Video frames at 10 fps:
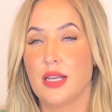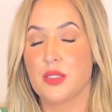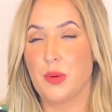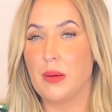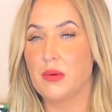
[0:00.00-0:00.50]

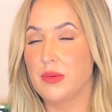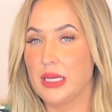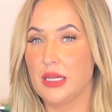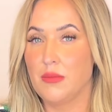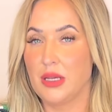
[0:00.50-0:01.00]
is
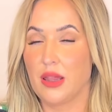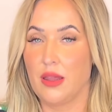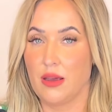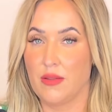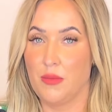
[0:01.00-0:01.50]
probably going to be a
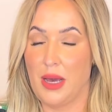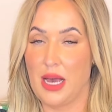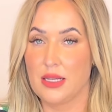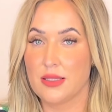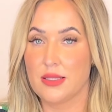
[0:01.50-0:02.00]
thing of the
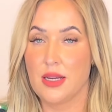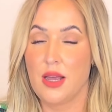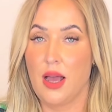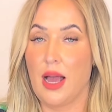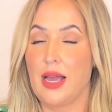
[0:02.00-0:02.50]
past.
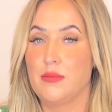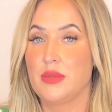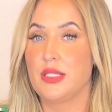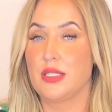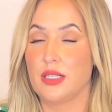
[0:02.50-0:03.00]
I'm
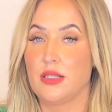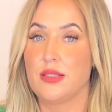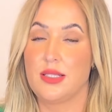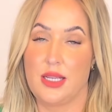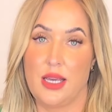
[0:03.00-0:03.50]
still
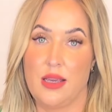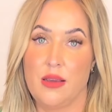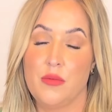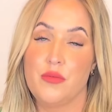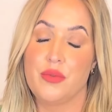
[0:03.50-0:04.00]

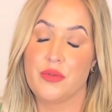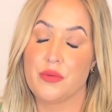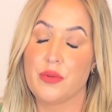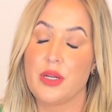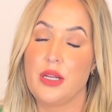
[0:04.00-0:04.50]
seeing
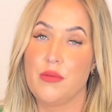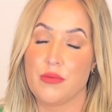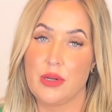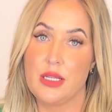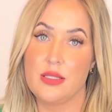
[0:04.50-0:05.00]
pretty
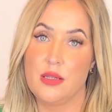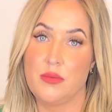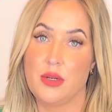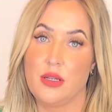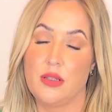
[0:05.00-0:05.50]

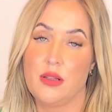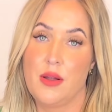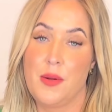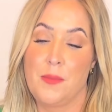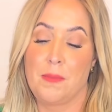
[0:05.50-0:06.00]
reasonable
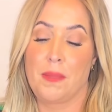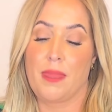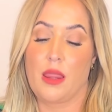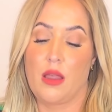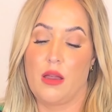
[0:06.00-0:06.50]

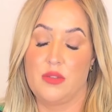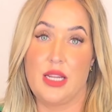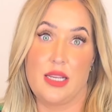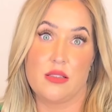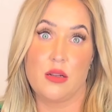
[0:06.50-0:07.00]

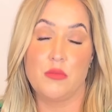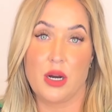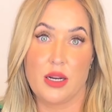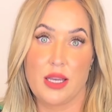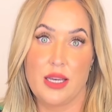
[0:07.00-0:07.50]
days on
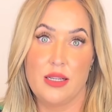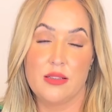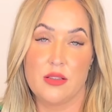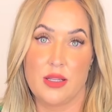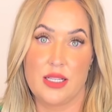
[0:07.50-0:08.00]
market.
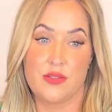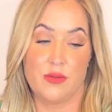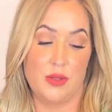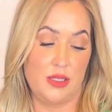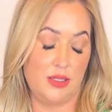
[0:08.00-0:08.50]
So that's
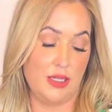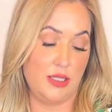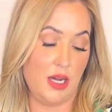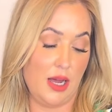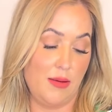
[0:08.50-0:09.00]
from the, the
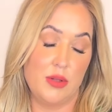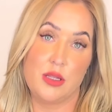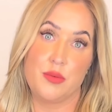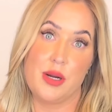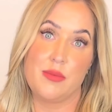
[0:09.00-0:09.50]
time that
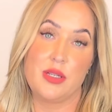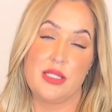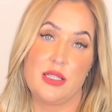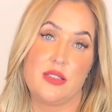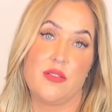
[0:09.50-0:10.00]
the property
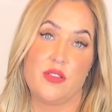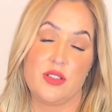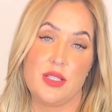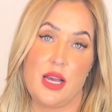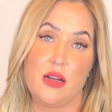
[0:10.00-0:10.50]
is listed for
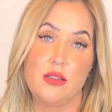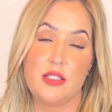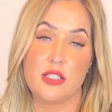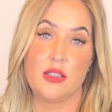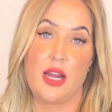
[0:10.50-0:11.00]
sale
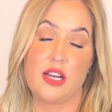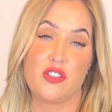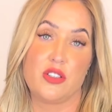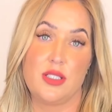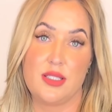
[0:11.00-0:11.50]
until it
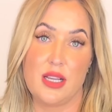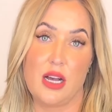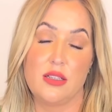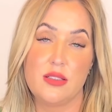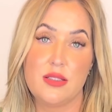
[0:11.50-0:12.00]
actually
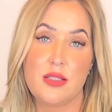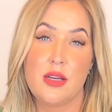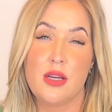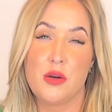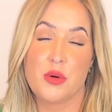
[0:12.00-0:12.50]
sells.
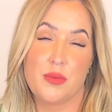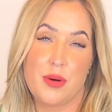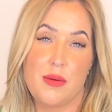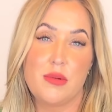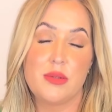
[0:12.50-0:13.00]
We're
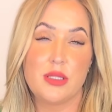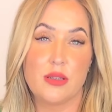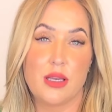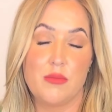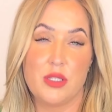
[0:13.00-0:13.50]
probably
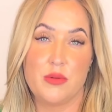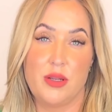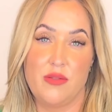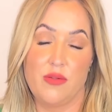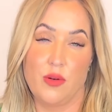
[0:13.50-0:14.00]
looking
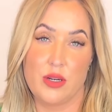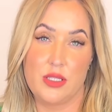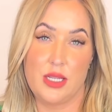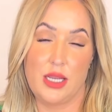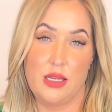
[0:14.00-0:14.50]
between
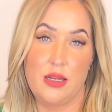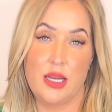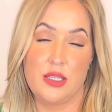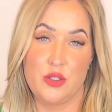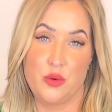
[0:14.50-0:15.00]
14
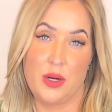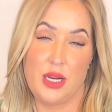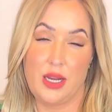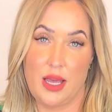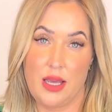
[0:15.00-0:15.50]
and
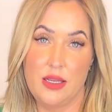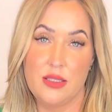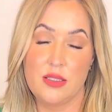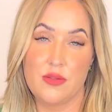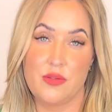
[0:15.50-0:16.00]
20
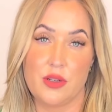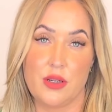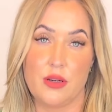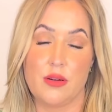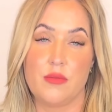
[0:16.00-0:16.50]
days
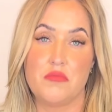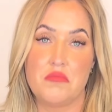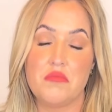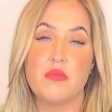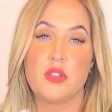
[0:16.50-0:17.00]
for
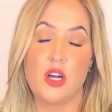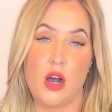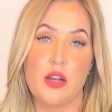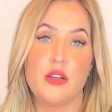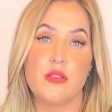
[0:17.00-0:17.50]

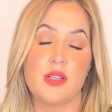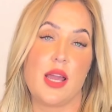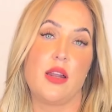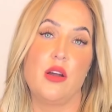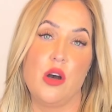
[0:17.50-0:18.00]
condos
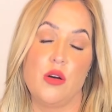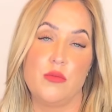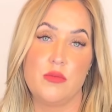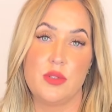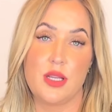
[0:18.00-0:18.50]
and
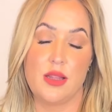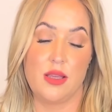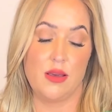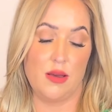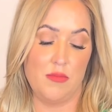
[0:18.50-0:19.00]
homes in
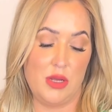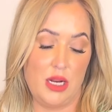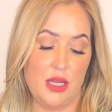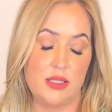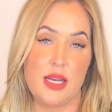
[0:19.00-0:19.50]
the
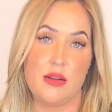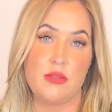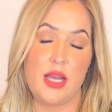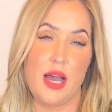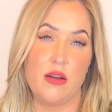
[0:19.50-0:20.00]
immediate
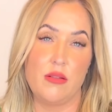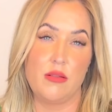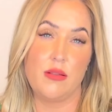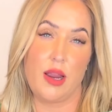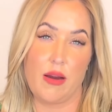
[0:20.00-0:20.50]

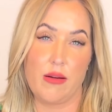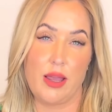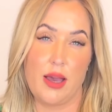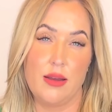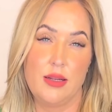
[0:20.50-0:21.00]
downtown
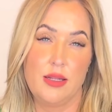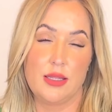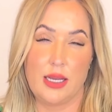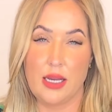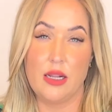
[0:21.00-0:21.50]
area,
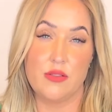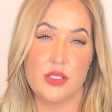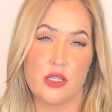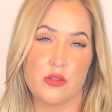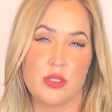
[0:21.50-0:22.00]
like kind of
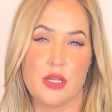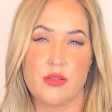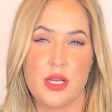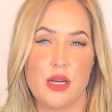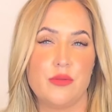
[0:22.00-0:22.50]
central
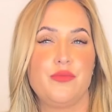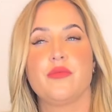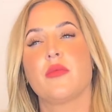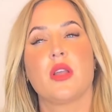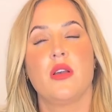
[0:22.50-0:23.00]
downtown.
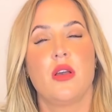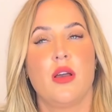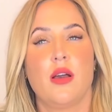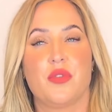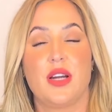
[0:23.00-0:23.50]

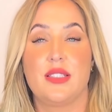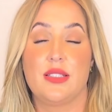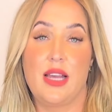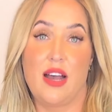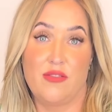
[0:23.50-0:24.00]

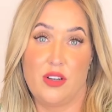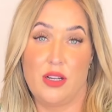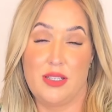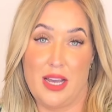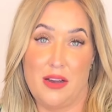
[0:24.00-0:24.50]
Prices have
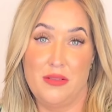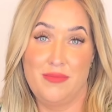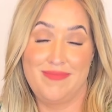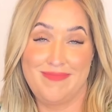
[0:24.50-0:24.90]
gone down